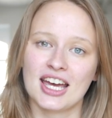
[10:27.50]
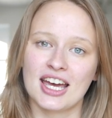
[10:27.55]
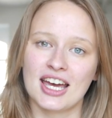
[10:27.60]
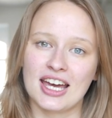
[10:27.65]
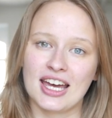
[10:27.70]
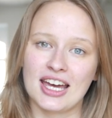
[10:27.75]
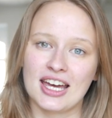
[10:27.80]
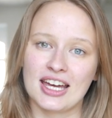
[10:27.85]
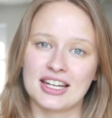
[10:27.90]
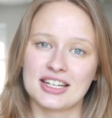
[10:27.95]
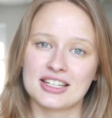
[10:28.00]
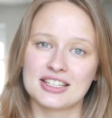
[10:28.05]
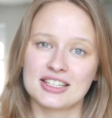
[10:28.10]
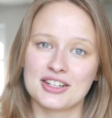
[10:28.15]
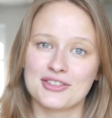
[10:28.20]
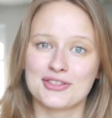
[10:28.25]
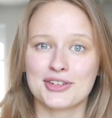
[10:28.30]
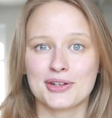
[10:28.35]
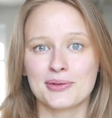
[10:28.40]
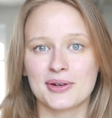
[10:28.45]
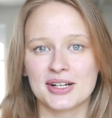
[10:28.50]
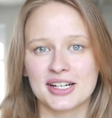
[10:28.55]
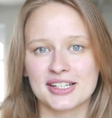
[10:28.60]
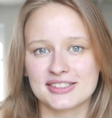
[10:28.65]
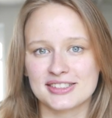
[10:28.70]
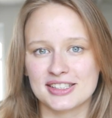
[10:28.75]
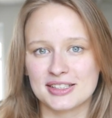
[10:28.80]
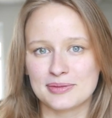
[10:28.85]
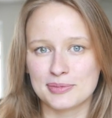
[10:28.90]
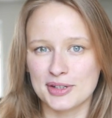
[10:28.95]
and if you want to
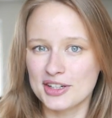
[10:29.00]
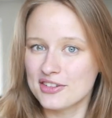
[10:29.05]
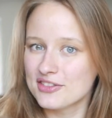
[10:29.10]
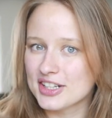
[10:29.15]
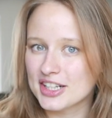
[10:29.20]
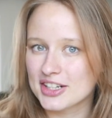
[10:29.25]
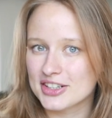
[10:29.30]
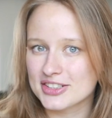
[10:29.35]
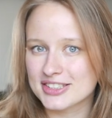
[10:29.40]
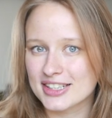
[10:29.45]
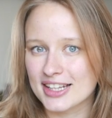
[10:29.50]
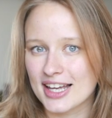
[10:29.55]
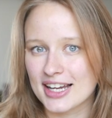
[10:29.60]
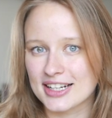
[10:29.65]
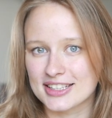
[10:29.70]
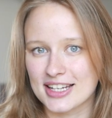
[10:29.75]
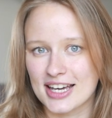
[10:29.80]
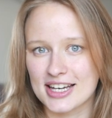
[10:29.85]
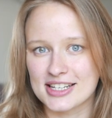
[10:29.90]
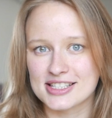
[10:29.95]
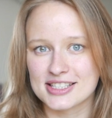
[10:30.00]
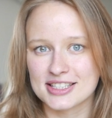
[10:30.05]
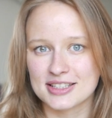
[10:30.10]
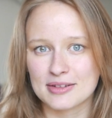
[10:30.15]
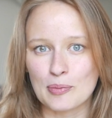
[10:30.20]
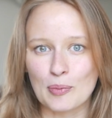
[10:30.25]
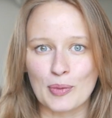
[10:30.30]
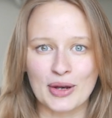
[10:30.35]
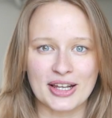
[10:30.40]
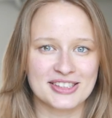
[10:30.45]
see more videos like that,
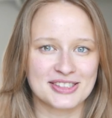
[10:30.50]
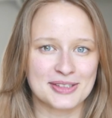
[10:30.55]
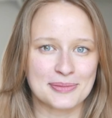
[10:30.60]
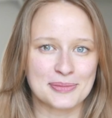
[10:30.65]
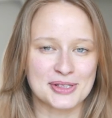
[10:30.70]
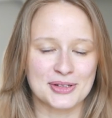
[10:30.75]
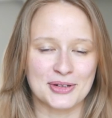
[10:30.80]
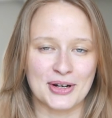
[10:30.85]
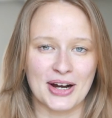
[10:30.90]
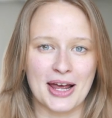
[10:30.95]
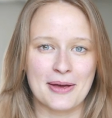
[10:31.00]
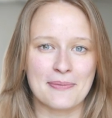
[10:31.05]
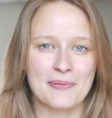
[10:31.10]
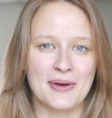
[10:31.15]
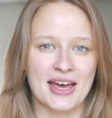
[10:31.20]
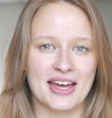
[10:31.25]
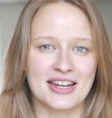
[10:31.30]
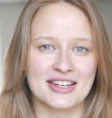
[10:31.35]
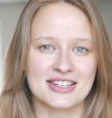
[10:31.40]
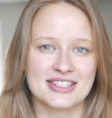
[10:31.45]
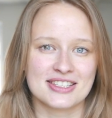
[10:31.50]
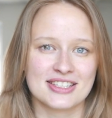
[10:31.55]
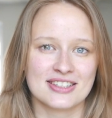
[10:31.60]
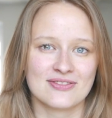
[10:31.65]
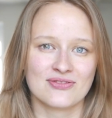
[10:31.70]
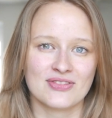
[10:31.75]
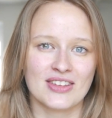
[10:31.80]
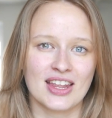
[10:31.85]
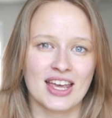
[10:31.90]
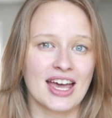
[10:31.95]
please subscribe and
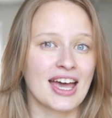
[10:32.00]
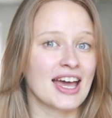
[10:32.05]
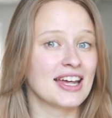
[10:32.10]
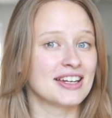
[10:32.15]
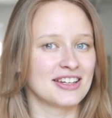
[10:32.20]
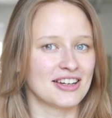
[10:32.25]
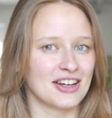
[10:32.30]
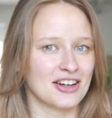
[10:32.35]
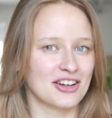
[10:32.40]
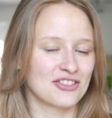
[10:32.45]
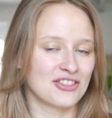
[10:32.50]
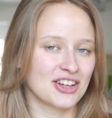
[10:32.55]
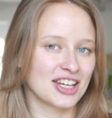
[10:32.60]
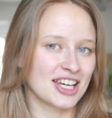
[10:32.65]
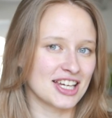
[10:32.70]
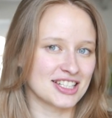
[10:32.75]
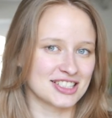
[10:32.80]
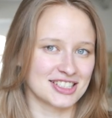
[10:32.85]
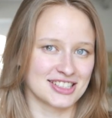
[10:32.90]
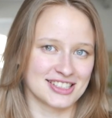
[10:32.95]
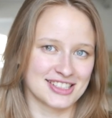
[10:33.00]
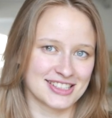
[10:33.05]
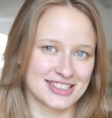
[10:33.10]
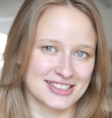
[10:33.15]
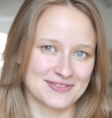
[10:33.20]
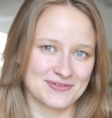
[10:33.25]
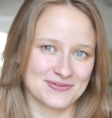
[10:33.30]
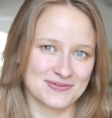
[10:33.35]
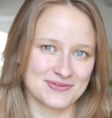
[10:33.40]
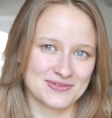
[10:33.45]
hit the notifications.
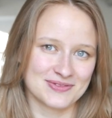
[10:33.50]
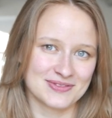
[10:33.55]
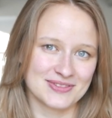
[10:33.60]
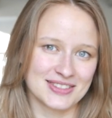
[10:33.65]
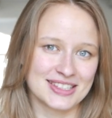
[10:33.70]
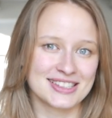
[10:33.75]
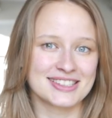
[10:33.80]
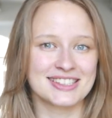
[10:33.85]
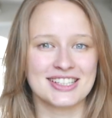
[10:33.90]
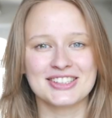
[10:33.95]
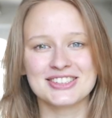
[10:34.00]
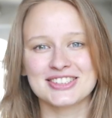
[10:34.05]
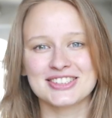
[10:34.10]
See you